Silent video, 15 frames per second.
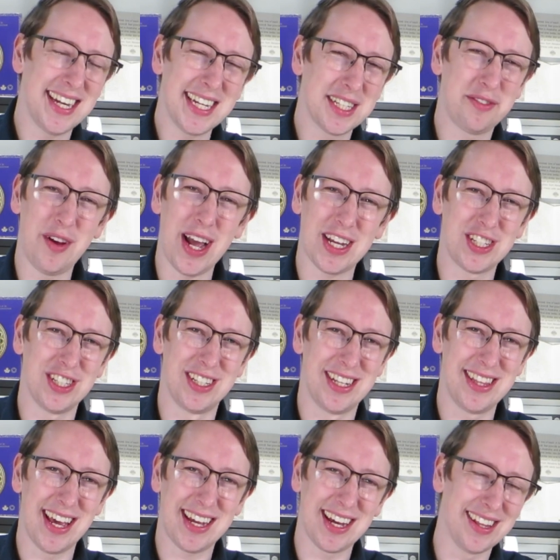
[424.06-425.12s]
satisfaction
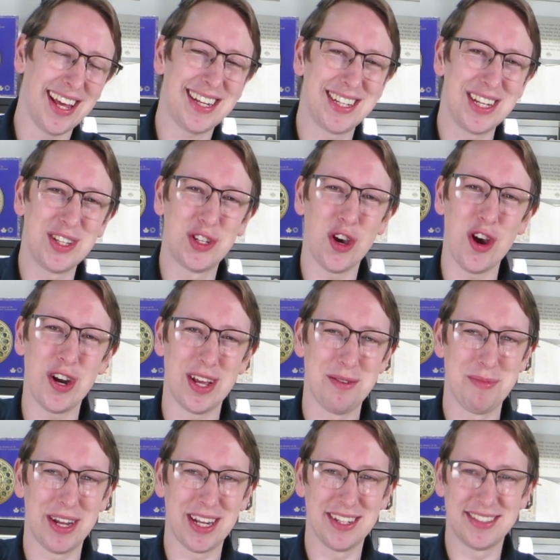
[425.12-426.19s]
in their collecting journey
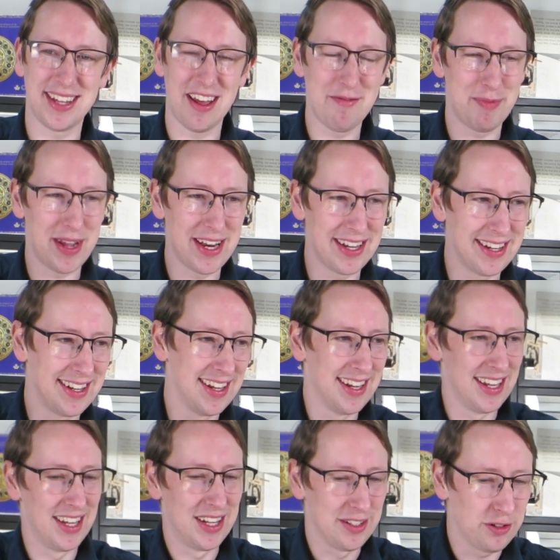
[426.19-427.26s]
because they've been
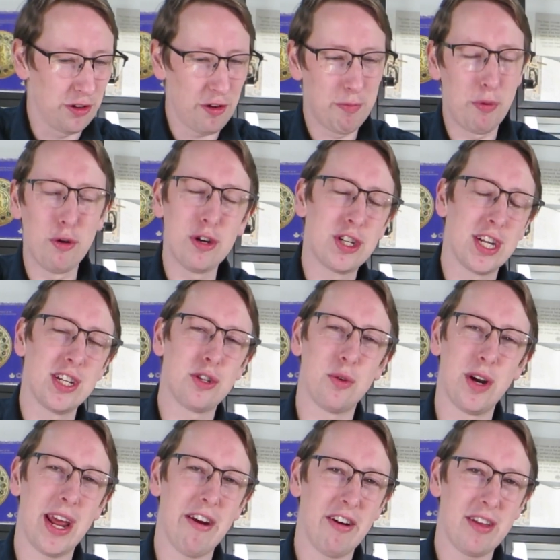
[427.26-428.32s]
sort of pushed into
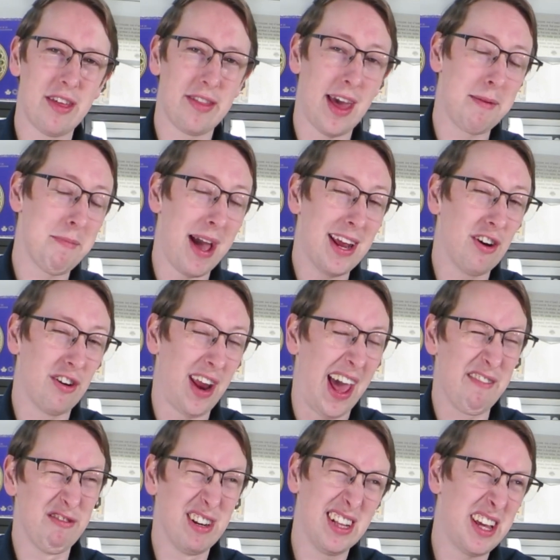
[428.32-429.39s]
an area that they may
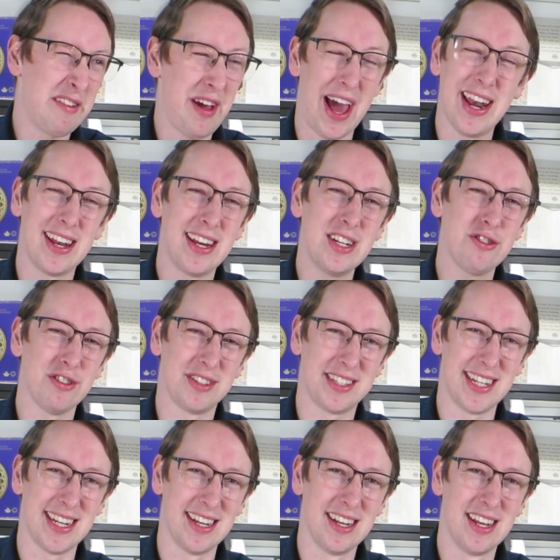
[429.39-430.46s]
not really have had an interest
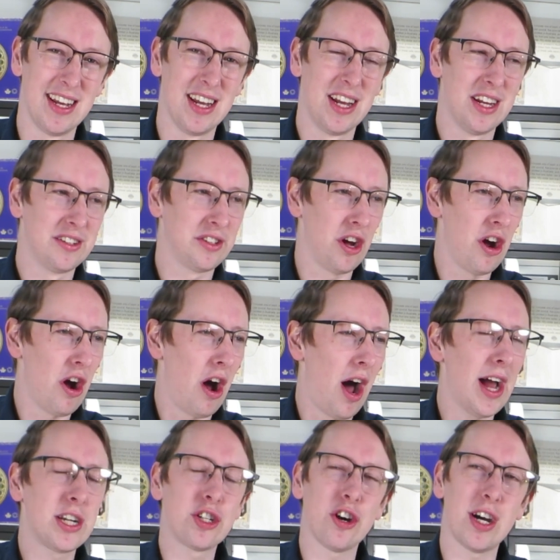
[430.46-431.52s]
in. So
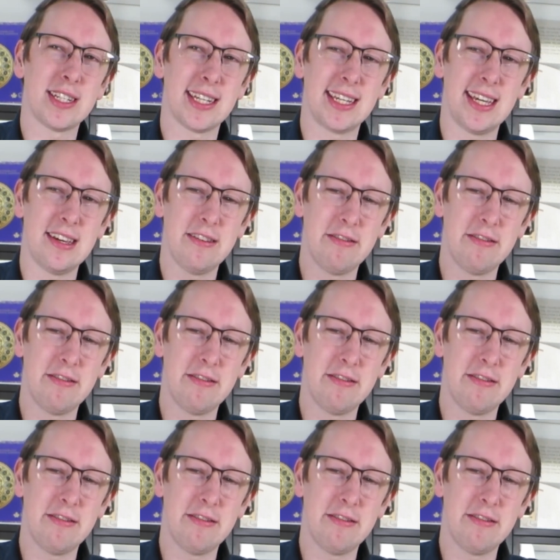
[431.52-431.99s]
I try to